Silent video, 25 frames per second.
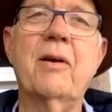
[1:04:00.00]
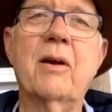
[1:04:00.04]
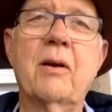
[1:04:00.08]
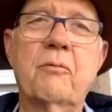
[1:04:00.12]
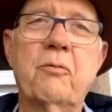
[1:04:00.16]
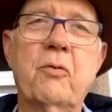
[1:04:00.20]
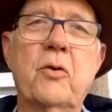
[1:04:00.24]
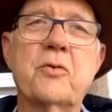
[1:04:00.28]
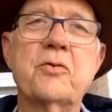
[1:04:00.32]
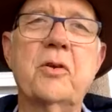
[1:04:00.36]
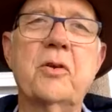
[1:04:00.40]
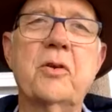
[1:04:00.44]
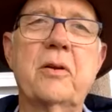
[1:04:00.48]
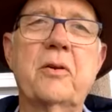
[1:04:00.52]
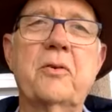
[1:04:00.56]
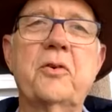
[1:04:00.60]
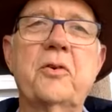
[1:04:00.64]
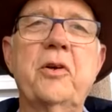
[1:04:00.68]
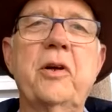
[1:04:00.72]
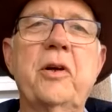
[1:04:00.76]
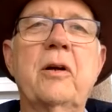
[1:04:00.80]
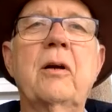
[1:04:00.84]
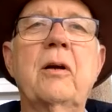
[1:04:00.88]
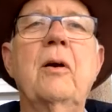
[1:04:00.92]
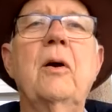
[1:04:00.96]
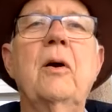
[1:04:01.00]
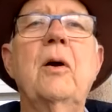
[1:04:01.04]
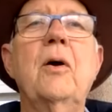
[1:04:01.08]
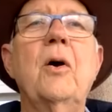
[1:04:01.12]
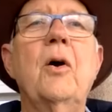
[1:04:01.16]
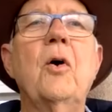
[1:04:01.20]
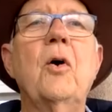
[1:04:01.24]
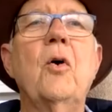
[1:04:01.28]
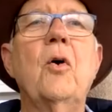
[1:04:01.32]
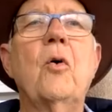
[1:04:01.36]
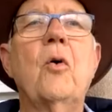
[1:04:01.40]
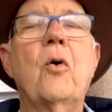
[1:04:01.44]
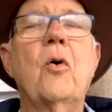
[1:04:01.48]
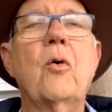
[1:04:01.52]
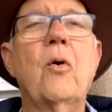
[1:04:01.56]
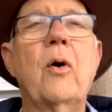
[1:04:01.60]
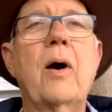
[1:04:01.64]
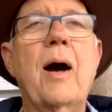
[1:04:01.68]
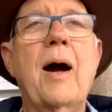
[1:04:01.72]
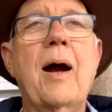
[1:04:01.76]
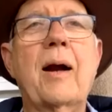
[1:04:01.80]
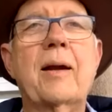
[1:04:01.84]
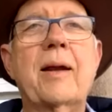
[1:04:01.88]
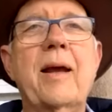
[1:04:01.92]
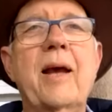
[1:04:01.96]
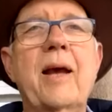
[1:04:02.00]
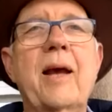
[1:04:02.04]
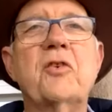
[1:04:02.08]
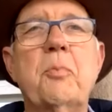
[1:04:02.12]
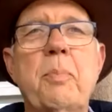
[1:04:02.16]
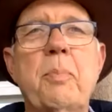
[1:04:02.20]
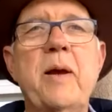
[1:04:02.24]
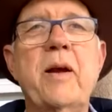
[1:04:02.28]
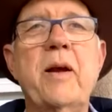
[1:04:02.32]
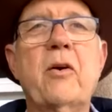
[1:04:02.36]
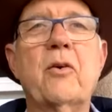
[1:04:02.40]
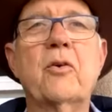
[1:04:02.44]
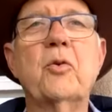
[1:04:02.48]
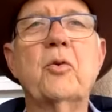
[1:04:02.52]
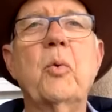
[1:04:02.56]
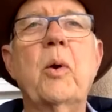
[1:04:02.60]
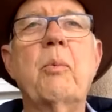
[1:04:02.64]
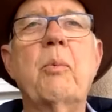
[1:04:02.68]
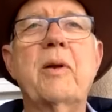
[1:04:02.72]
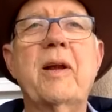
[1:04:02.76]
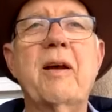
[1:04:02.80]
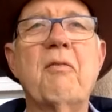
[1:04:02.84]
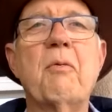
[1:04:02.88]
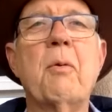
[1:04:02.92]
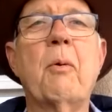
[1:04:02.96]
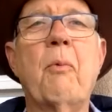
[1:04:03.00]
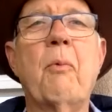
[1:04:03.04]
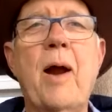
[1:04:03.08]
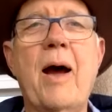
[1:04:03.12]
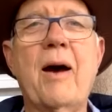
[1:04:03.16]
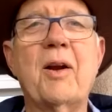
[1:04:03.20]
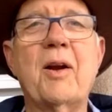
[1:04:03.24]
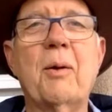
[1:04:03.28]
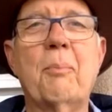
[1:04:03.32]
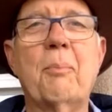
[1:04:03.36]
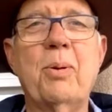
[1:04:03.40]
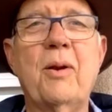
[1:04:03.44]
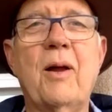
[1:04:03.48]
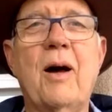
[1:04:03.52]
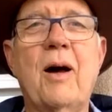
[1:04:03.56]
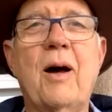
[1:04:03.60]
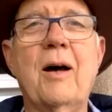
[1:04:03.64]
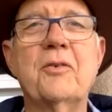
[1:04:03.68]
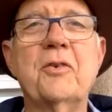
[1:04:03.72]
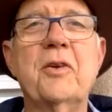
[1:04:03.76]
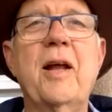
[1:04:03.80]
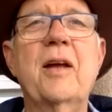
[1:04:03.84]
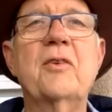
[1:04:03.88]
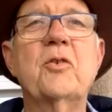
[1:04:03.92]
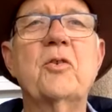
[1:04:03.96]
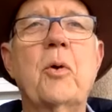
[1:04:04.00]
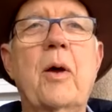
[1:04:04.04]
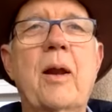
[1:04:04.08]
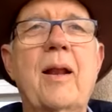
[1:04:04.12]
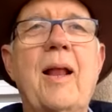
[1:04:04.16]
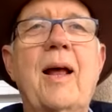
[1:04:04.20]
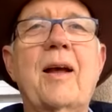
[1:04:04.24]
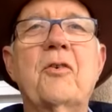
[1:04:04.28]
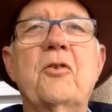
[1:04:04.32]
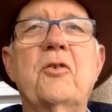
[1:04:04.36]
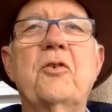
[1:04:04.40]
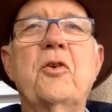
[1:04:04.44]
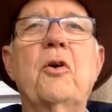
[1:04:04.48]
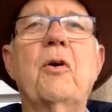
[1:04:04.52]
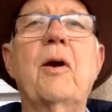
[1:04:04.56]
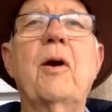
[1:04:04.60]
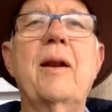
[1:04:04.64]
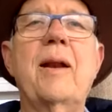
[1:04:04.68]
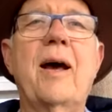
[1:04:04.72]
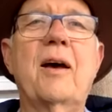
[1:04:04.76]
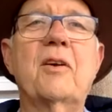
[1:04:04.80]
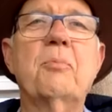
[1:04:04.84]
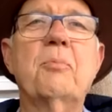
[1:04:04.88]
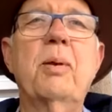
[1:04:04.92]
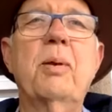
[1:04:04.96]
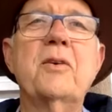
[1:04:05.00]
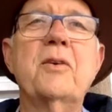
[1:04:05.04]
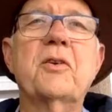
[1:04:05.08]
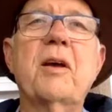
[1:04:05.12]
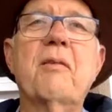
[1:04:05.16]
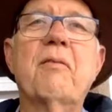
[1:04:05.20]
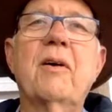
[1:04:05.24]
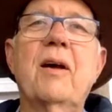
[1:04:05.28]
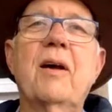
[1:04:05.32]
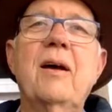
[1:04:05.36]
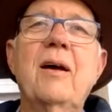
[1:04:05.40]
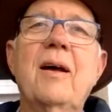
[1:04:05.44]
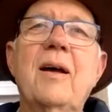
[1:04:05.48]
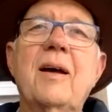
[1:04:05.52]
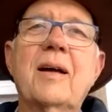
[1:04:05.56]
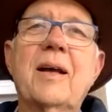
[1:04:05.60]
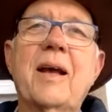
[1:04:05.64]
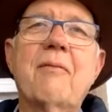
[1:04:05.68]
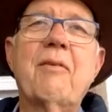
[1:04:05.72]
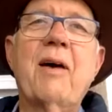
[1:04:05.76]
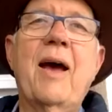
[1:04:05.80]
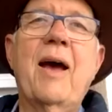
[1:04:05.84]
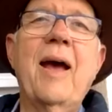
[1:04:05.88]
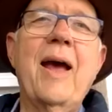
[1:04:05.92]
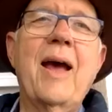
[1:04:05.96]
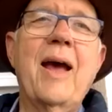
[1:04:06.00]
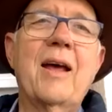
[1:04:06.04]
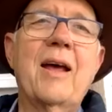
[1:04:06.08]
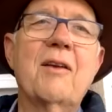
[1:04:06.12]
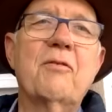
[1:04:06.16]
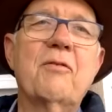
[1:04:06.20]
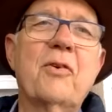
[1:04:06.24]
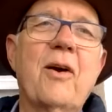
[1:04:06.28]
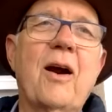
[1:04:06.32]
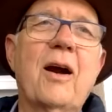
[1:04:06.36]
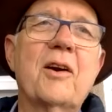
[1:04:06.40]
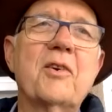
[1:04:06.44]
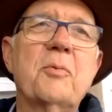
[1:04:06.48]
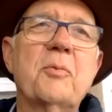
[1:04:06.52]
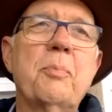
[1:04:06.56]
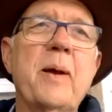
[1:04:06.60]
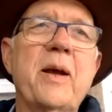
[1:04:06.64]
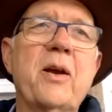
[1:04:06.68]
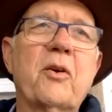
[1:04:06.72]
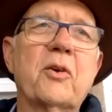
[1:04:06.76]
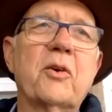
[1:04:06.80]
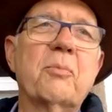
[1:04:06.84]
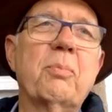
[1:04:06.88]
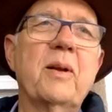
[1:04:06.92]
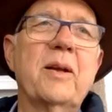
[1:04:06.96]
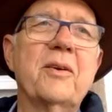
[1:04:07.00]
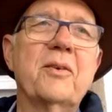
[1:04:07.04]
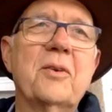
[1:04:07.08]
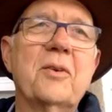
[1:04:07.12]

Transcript: having, unfortunately, this year, our guest speakers, we would give them a round of applause. And that's what I'd like to do right now, is please give a hand for our speaker.